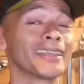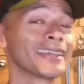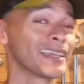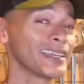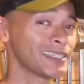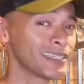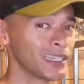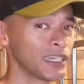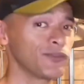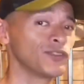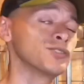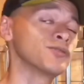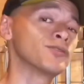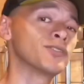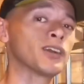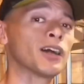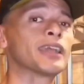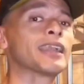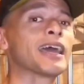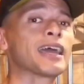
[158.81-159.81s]
Like I said, if you've
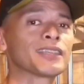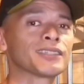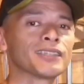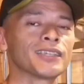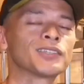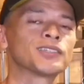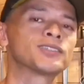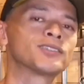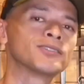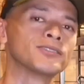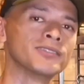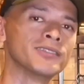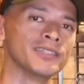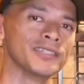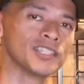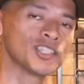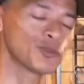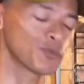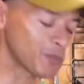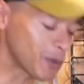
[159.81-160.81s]
got access to
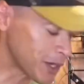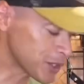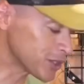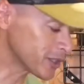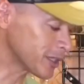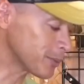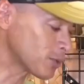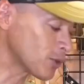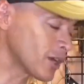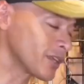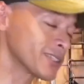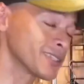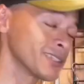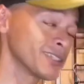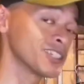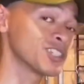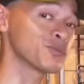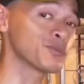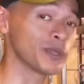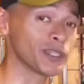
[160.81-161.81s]
the specialty products that
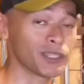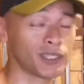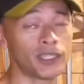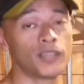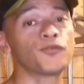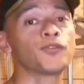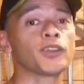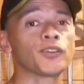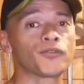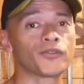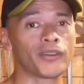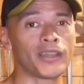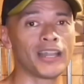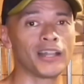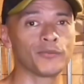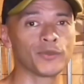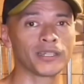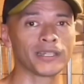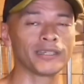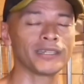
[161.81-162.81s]
are specific for
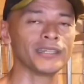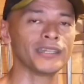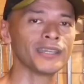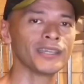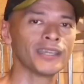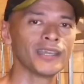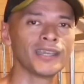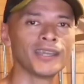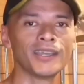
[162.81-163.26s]
helmet cleaning,